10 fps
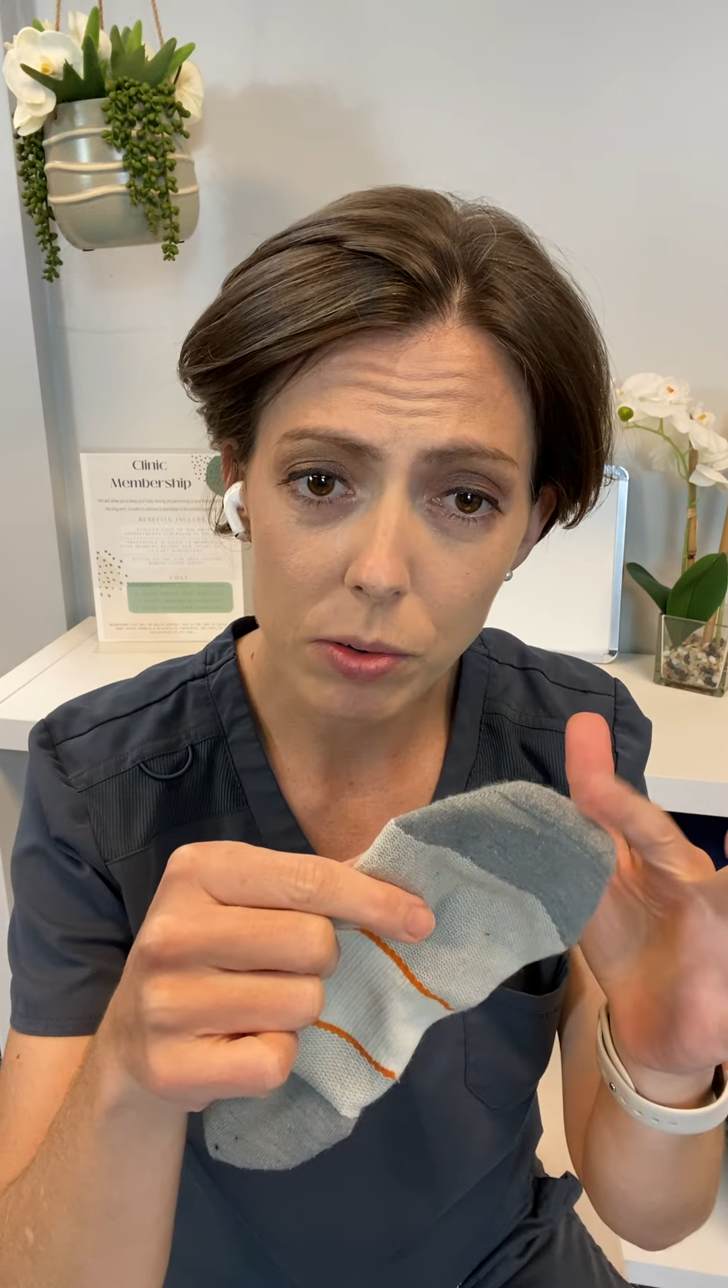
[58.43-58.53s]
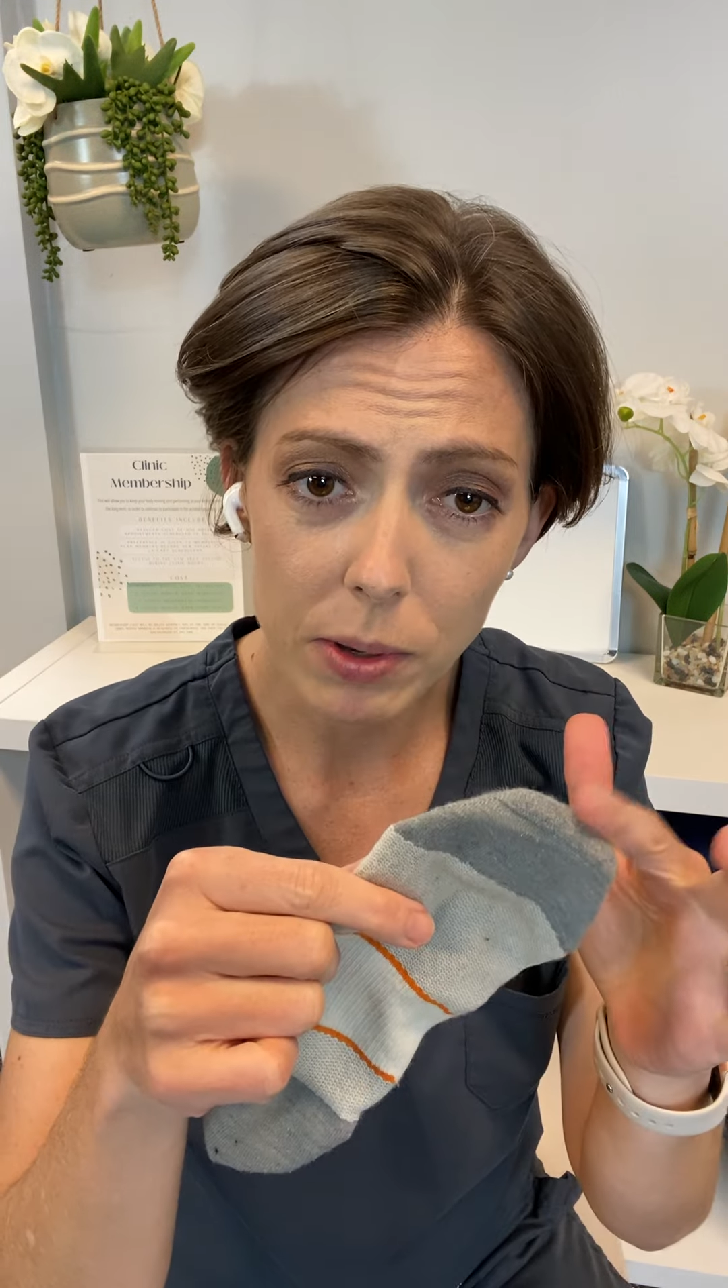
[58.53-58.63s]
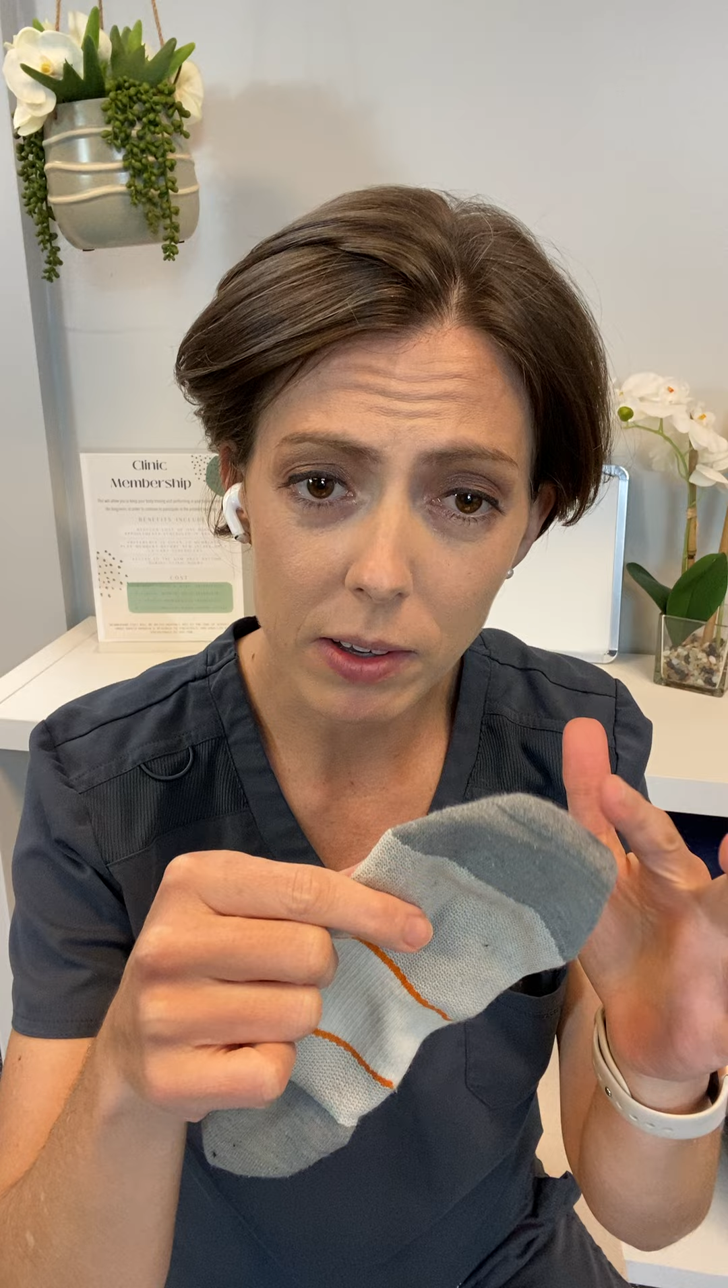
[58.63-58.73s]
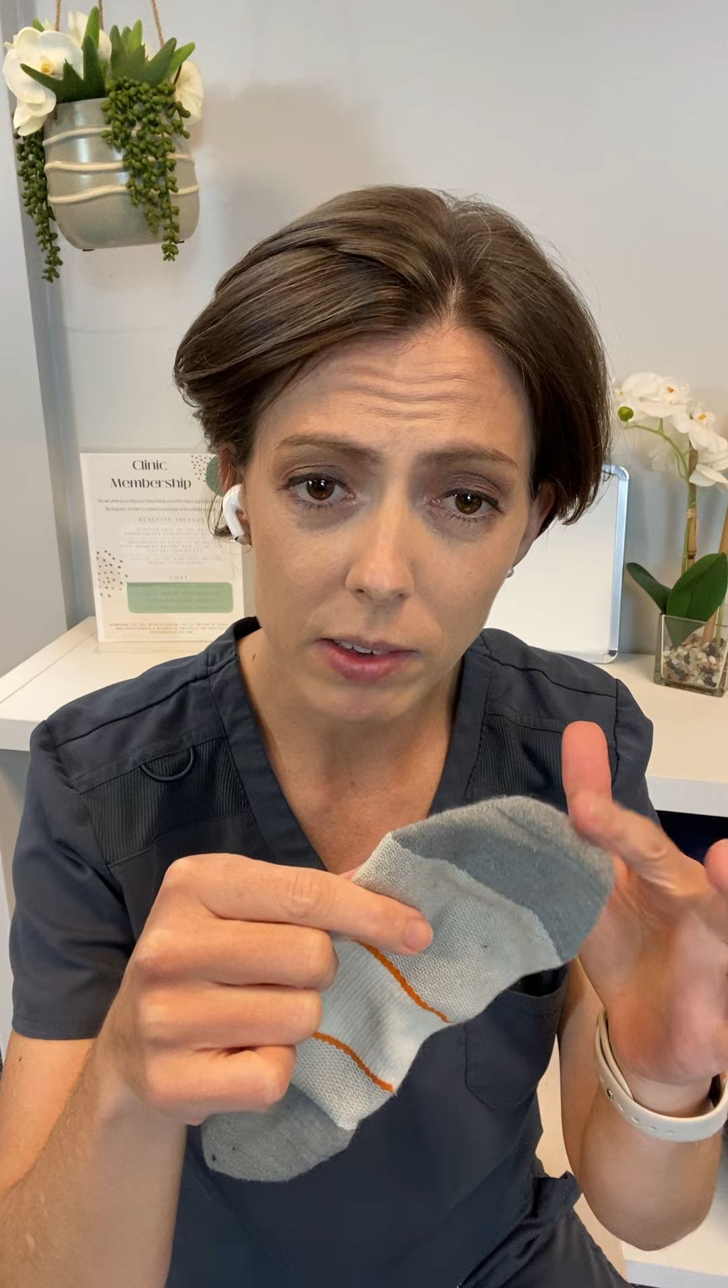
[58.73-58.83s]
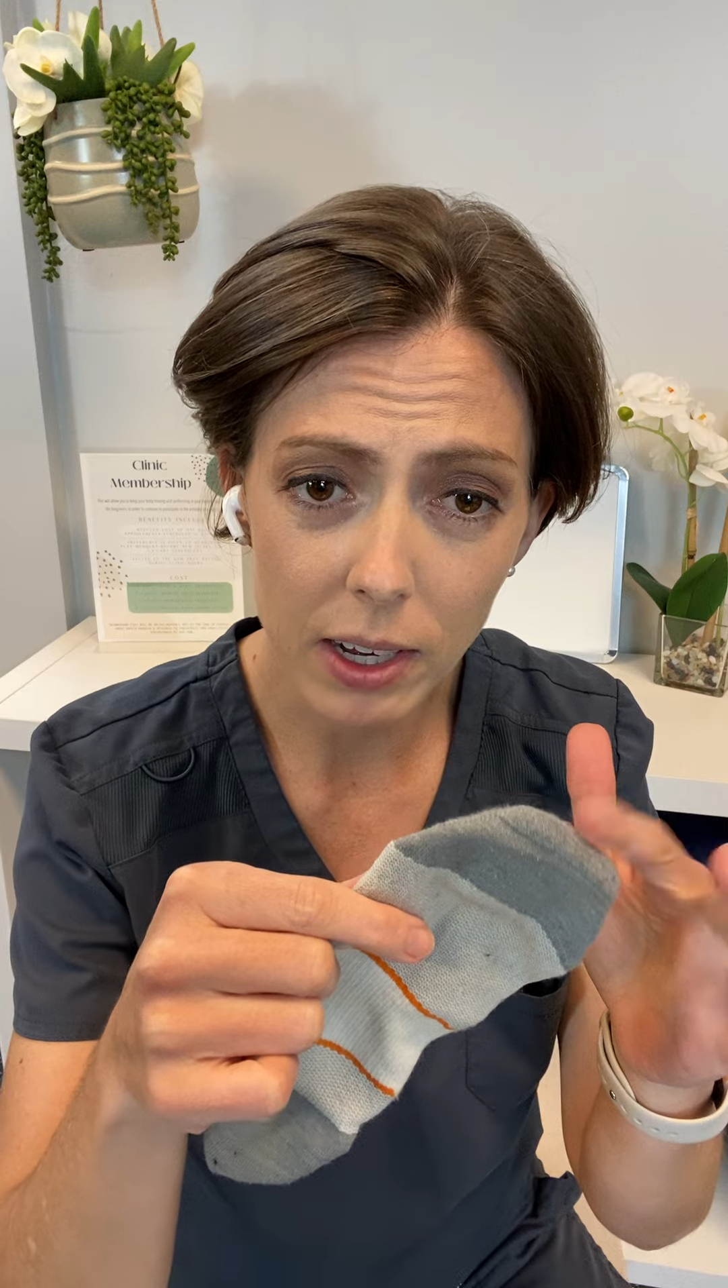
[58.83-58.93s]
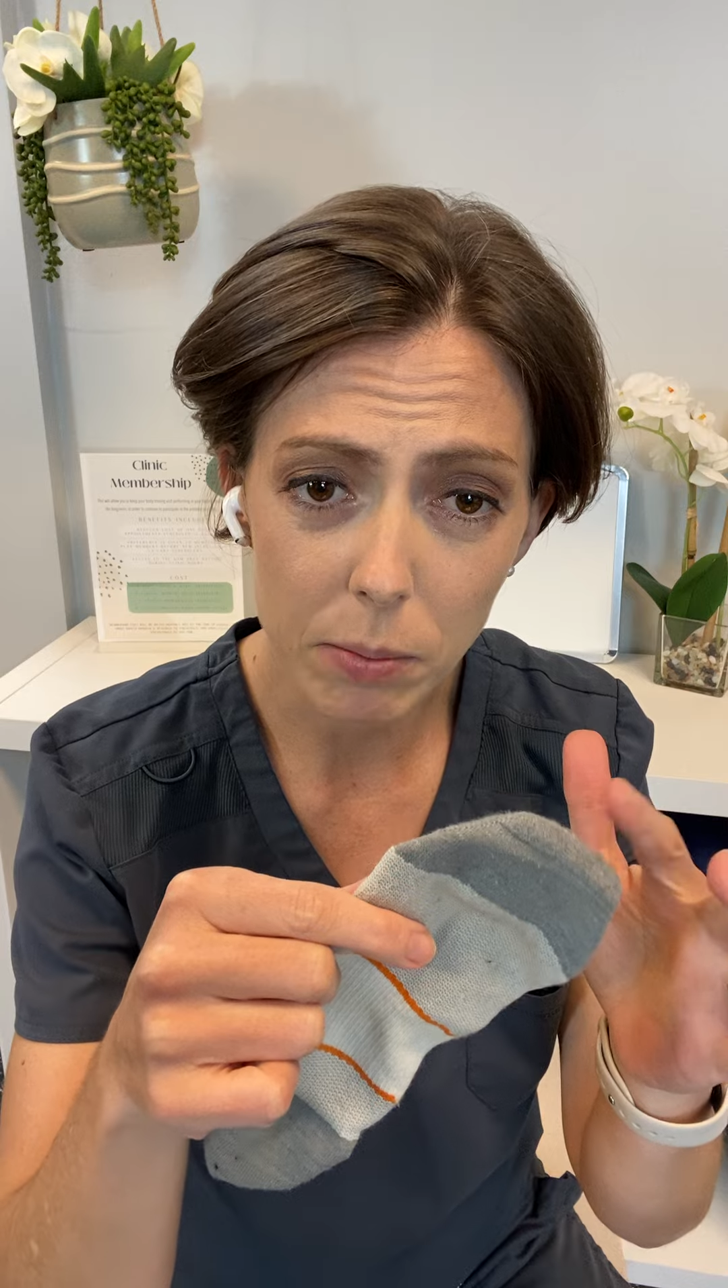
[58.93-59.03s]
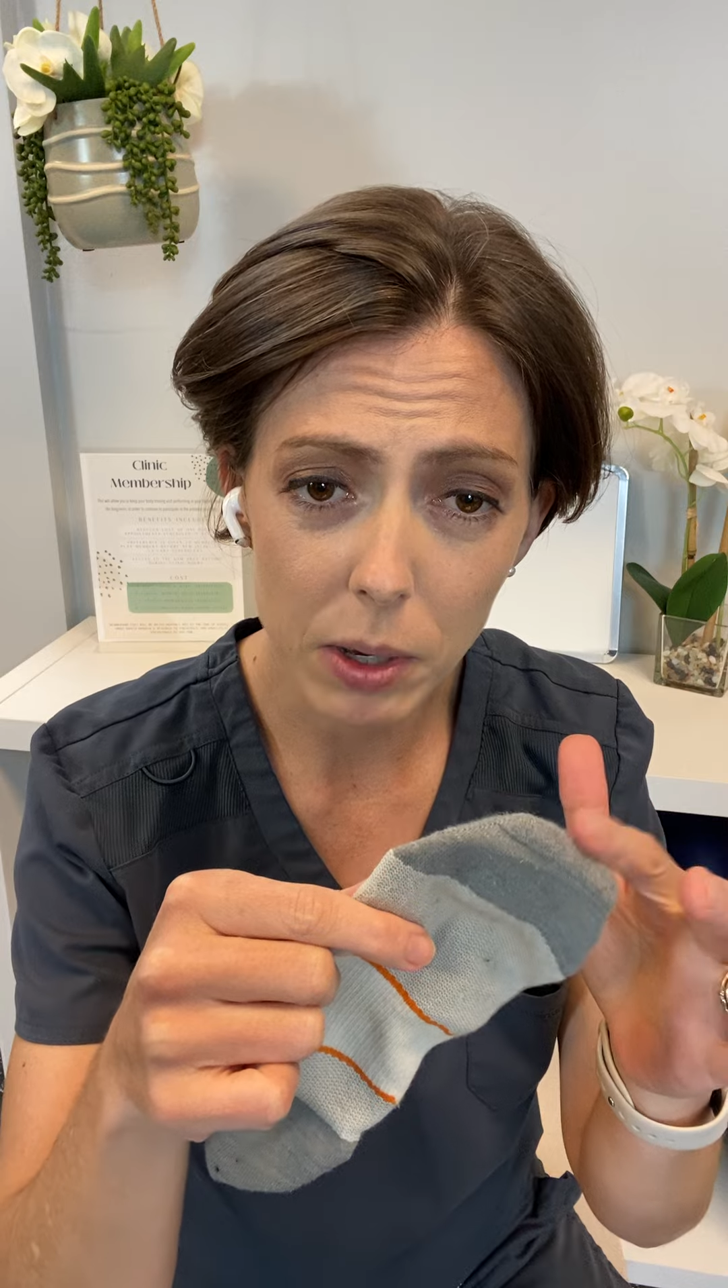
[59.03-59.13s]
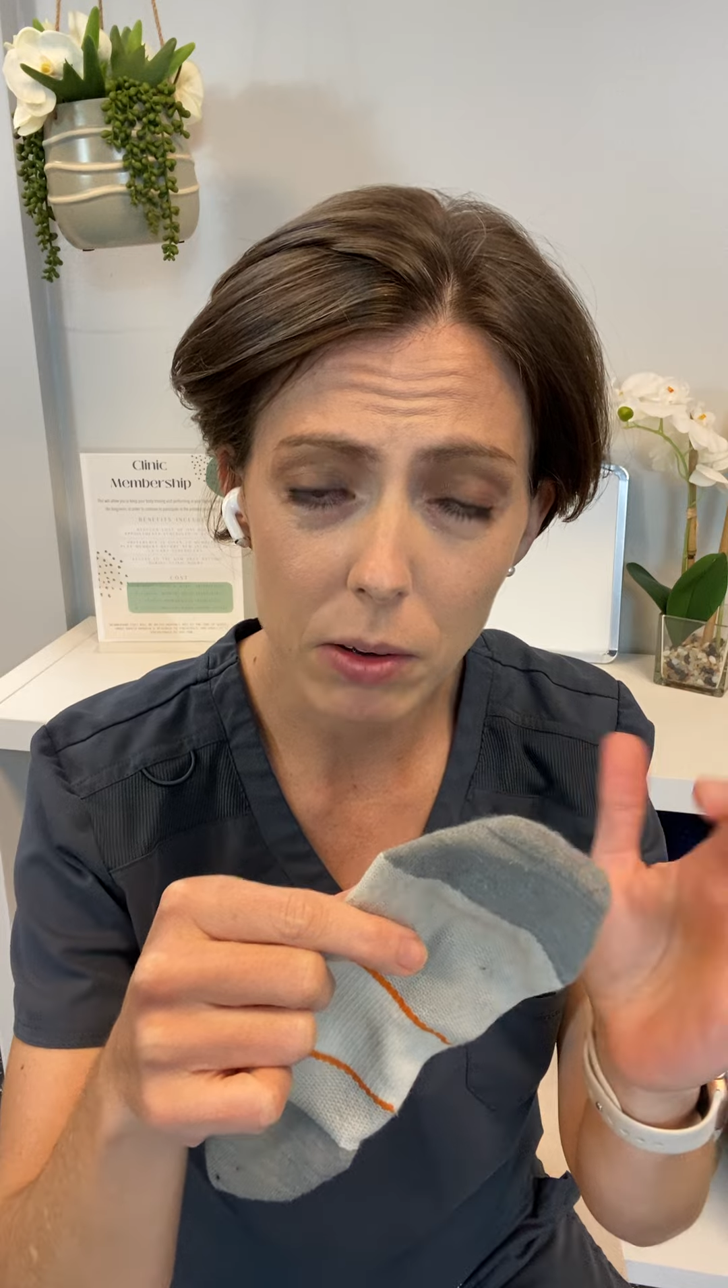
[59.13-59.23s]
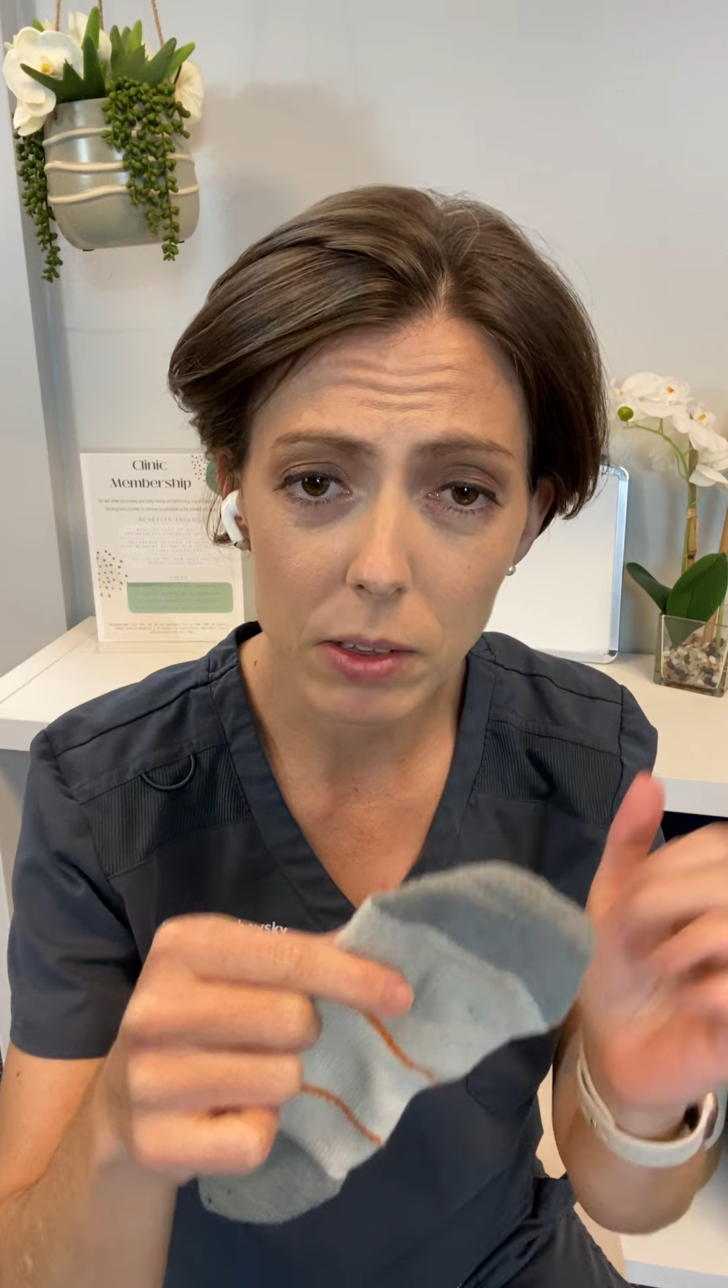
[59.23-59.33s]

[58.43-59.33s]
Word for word: because that can be,